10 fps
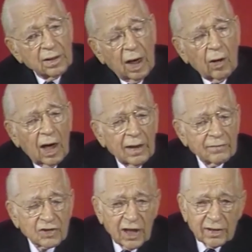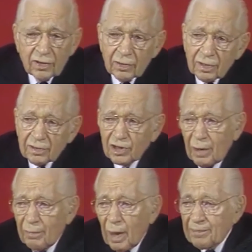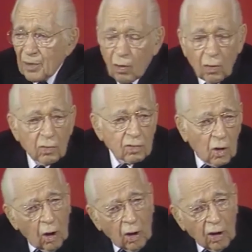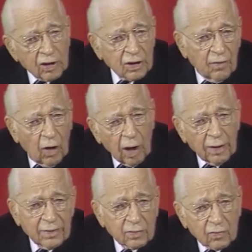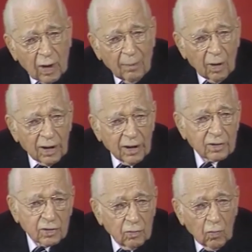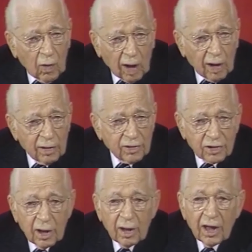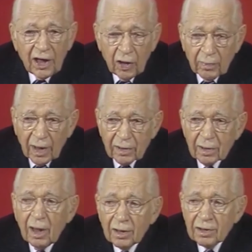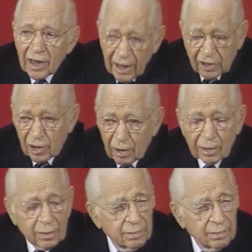Now, I have said you can sum up the whole cause of all of the trouble in 2 words: human nature.